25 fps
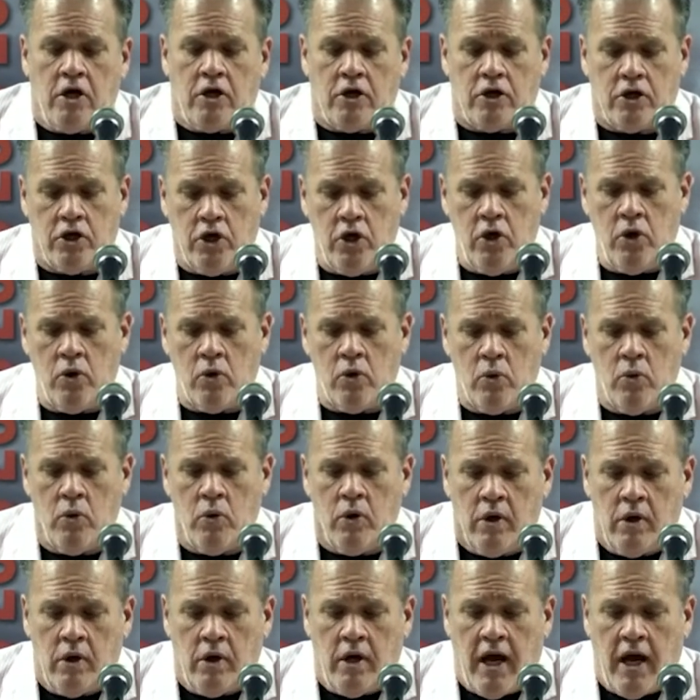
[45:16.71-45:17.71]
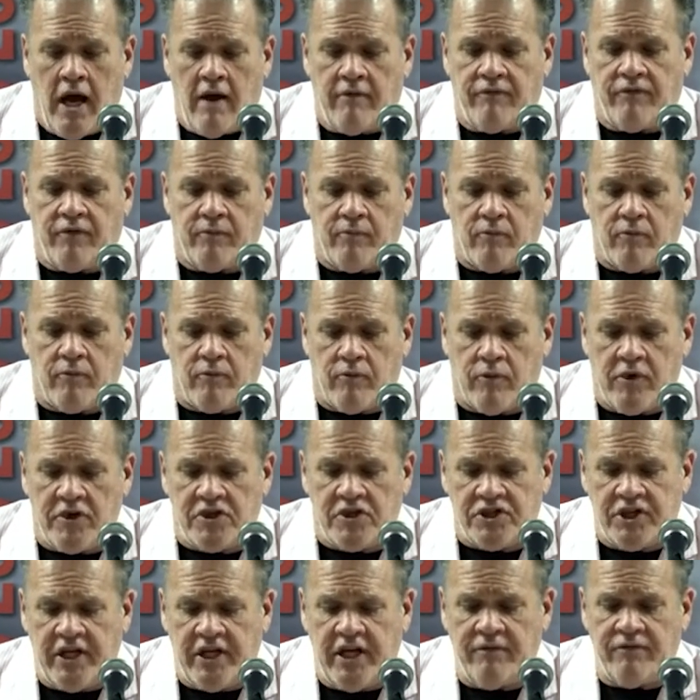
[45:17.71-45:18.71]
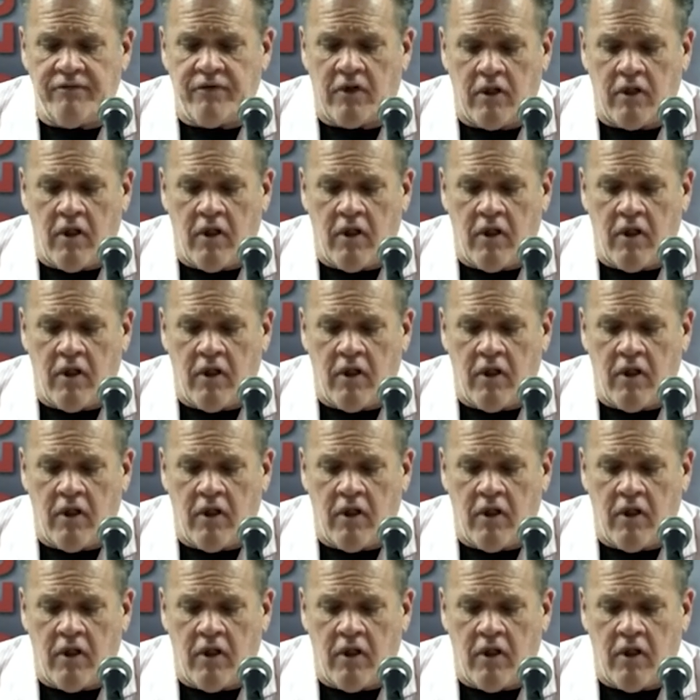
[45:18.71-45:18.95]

You have received the